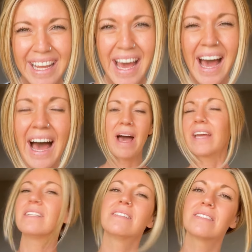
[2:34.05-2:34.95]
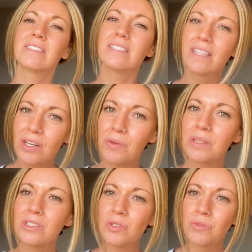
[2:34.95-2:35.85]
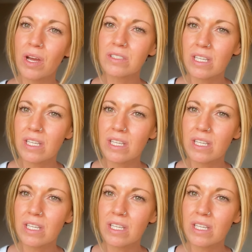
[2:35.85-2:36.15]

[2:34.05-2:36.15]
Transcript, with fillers: I literally do not